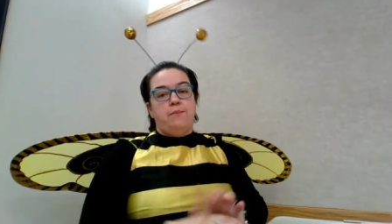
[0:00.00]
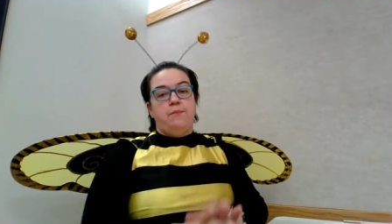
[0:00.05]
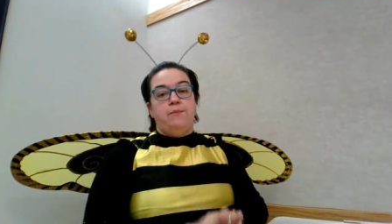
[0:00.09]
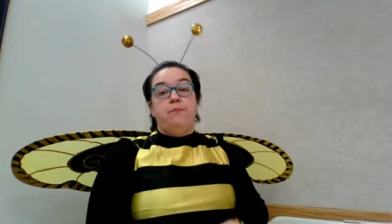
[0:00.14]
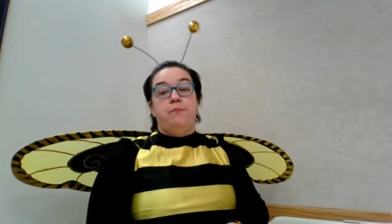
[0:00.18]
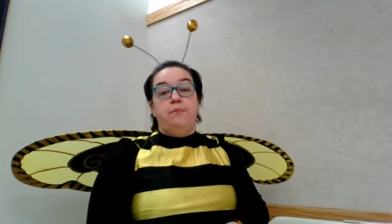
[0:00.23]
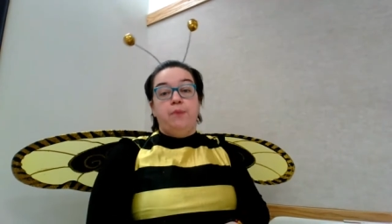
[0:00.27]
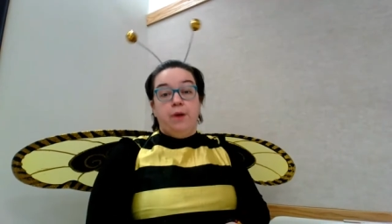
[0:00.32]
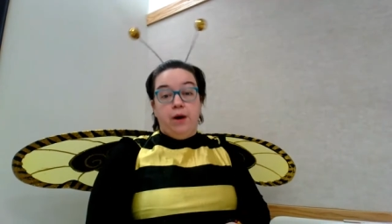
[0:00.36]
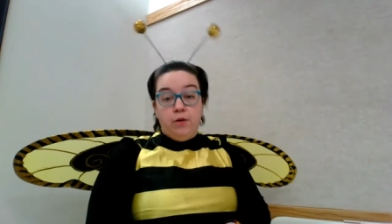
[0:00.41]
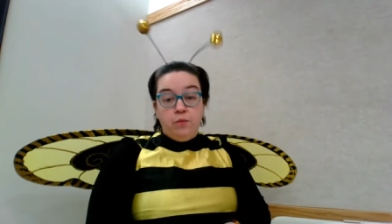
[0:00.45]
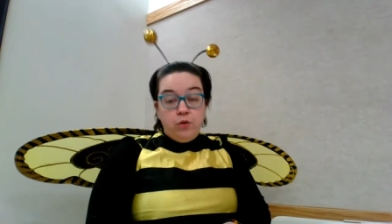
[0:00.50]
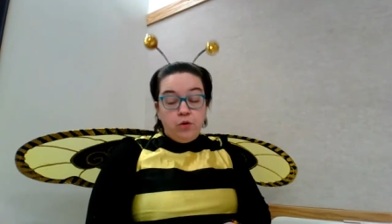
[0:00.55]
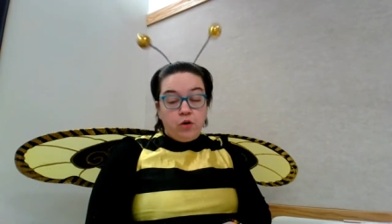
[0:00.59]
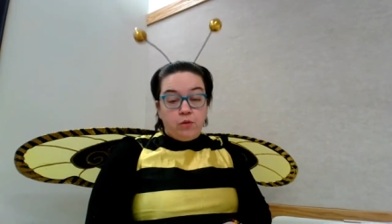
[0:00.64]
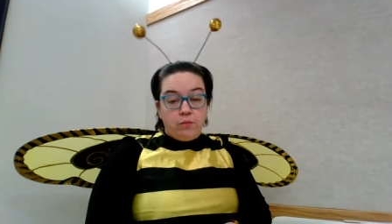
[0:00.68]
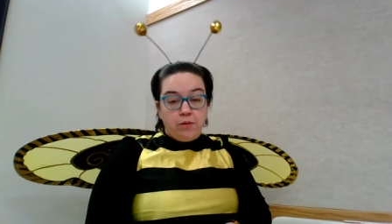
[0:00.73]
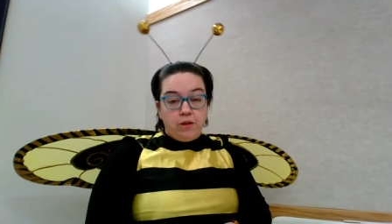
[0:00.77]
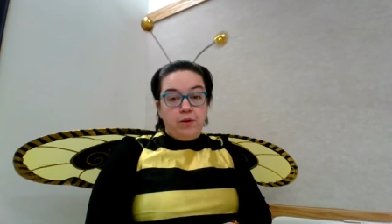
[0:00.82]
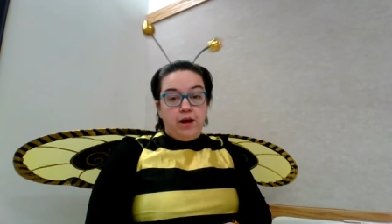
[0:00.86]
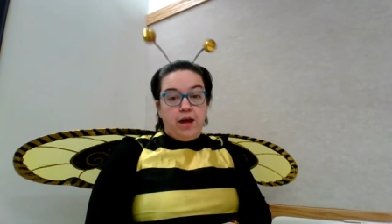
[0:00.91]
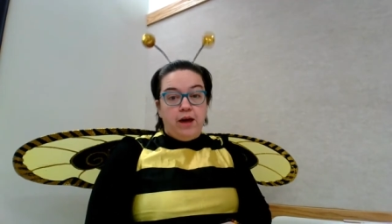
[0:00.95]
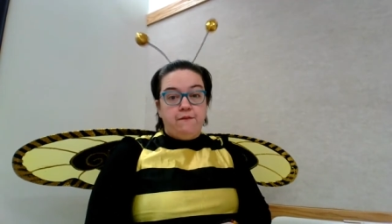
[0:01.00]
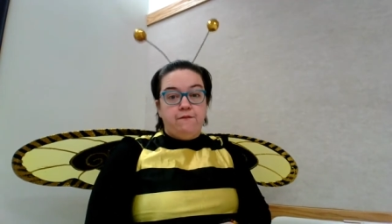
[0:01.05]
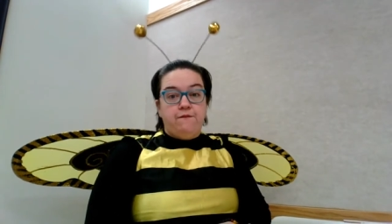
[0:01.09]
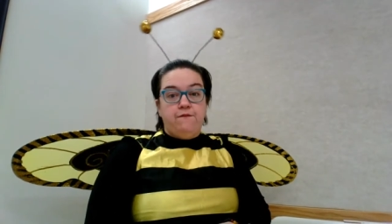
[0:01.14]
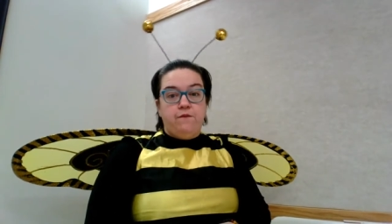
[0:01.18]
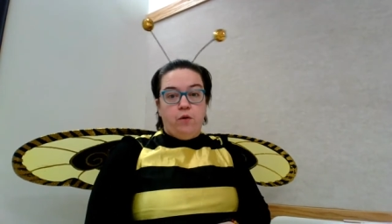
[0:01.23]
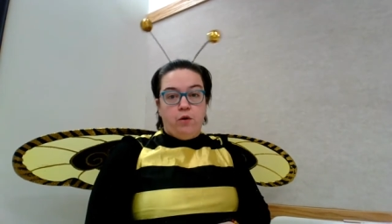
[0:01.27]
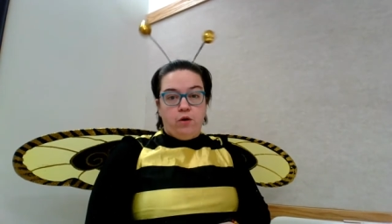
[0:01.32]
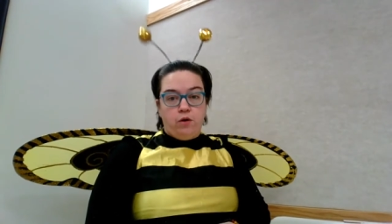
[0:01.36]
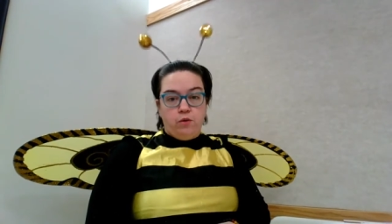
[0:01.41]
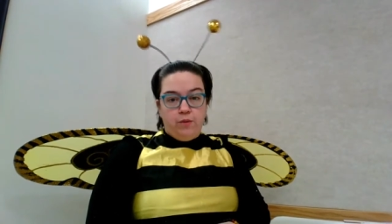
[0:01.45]
but normally we have
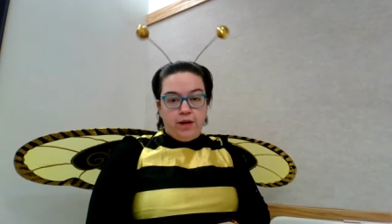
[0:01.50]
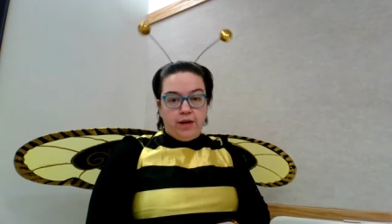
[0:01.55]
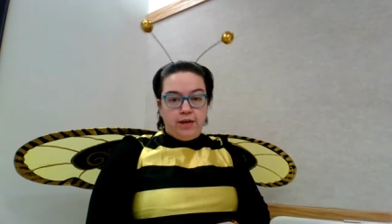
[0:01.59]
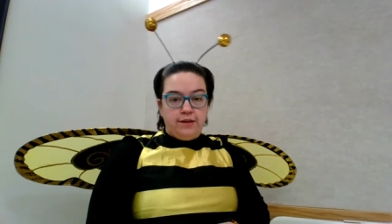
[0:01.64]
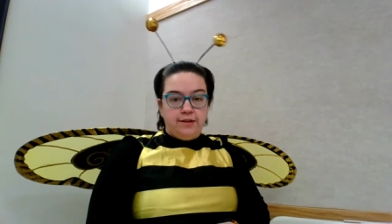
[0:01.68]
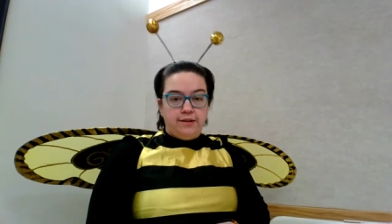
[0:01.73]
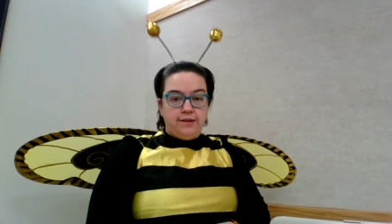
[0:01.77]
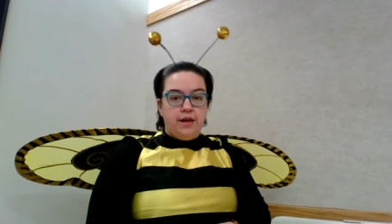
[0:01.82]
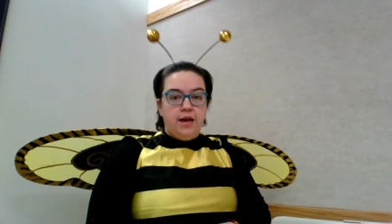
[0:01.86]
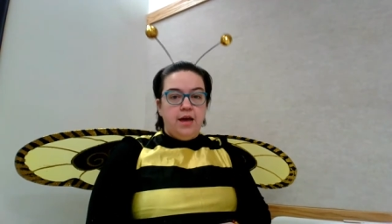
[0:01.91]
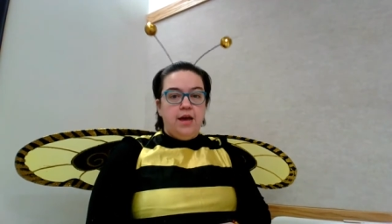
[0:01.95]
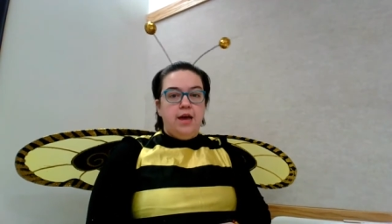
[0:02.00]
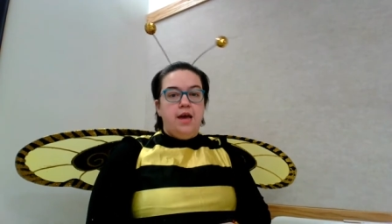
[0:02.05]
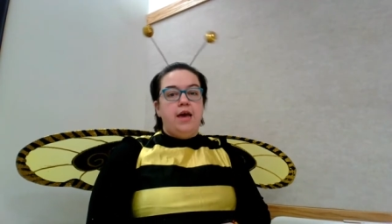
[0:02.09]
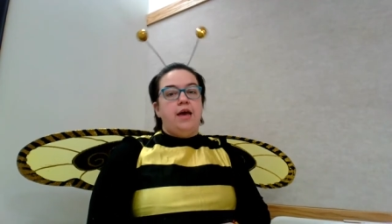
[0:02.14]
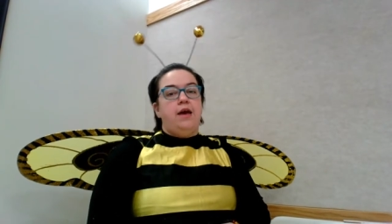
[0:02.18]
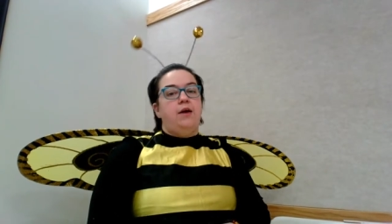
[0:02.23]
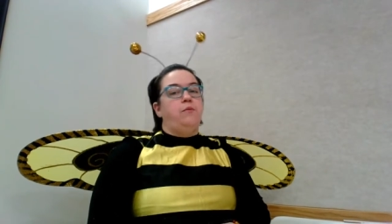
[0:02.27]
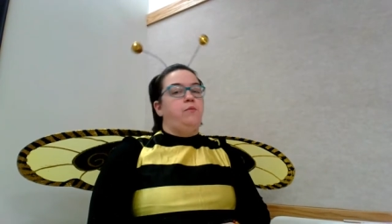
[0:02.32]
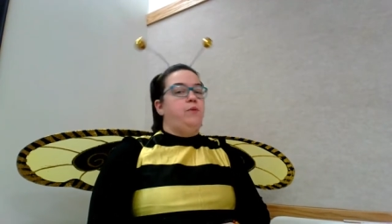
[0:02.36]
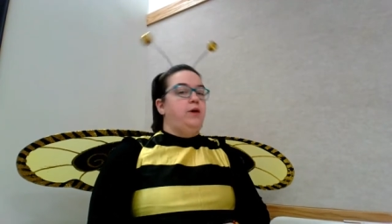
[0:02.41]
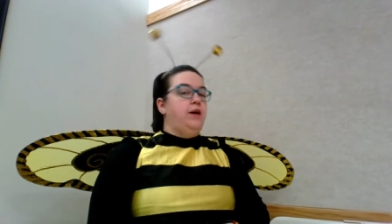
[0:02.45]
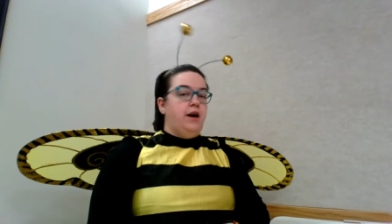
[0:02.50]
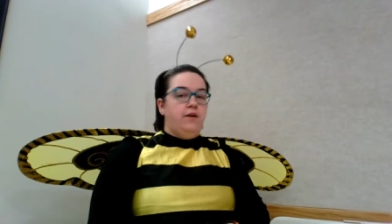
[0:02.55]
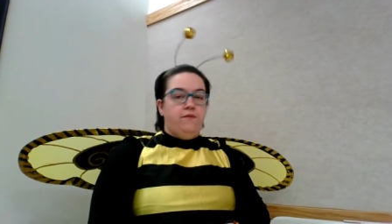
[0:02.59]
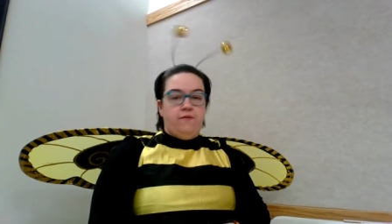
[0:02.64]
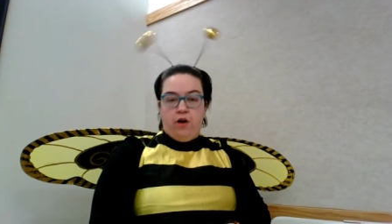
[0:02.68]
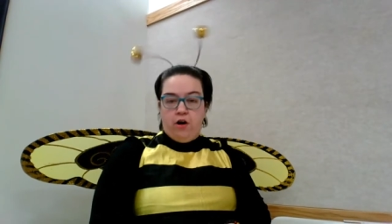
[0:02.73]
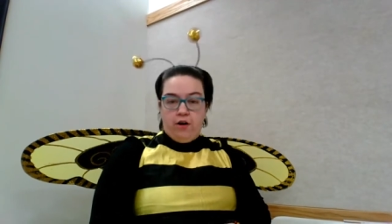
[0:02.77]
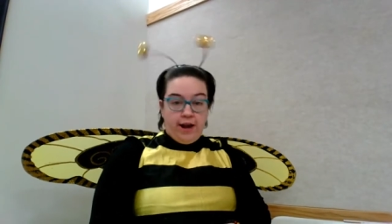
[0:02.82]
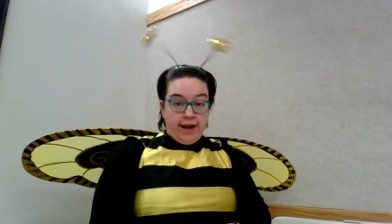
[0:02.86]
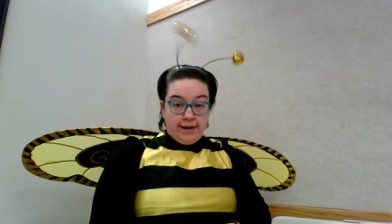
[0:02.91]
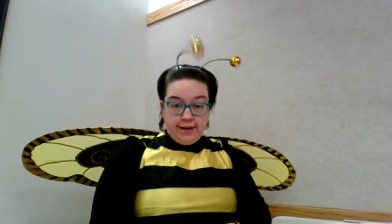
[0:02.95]
4 wings, and we have
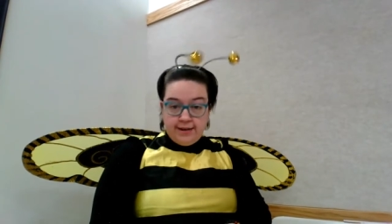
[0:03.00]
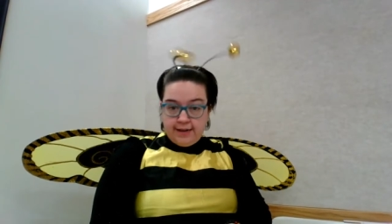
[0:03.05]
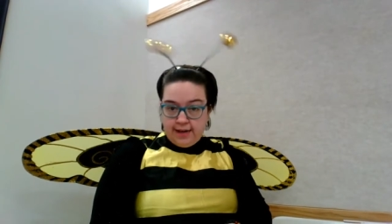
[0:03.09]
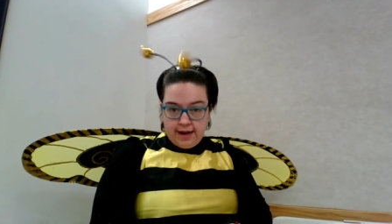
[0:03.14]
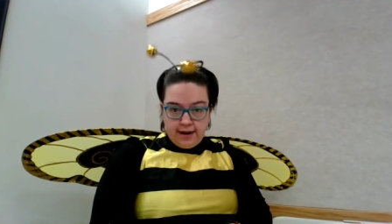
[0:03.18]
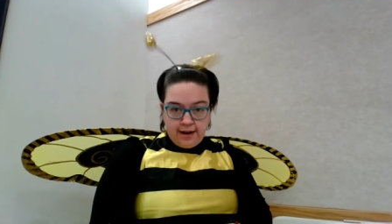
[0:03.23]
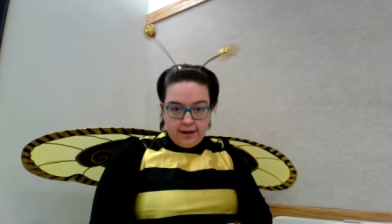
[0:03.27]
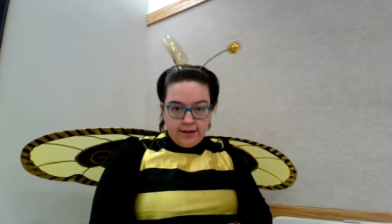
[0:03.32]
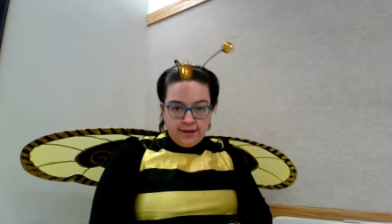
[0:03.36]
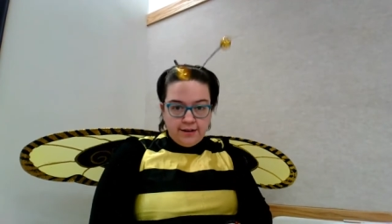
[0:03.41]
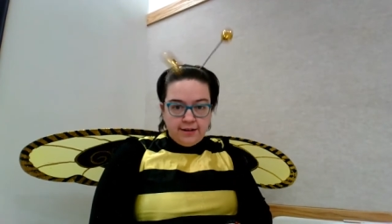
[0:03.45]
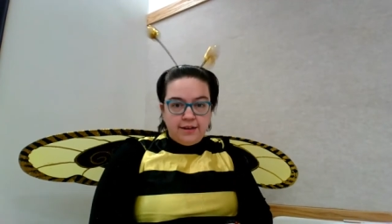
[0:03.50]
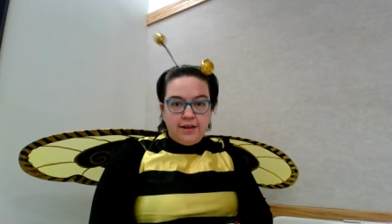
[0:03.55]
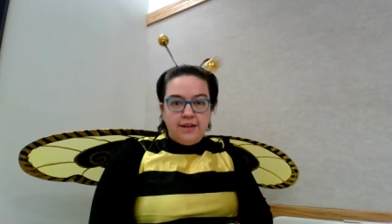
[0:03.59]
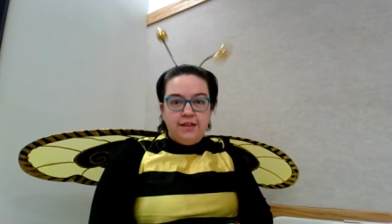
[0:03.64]
our antennas